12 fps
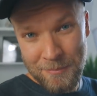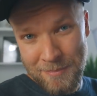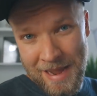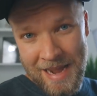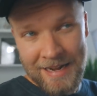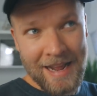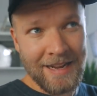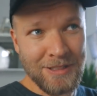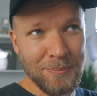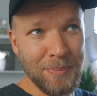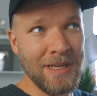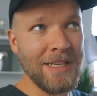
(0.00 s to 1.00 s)
Matt, has
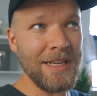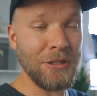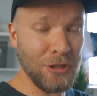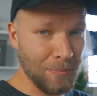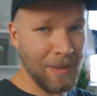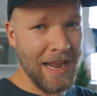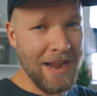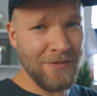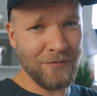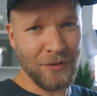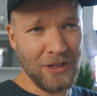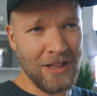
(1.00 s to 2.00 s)
been in Japan
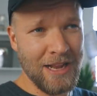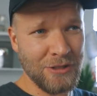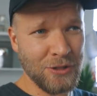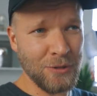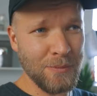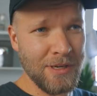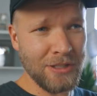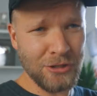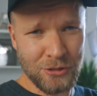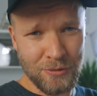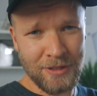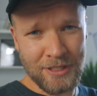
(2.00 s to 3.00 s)
for the last two weeks
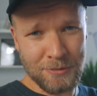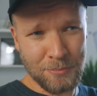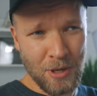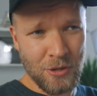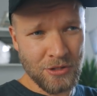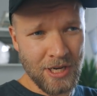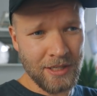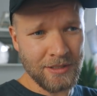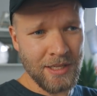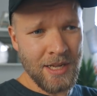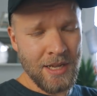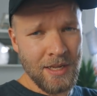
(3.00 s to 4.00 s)
shooting this project.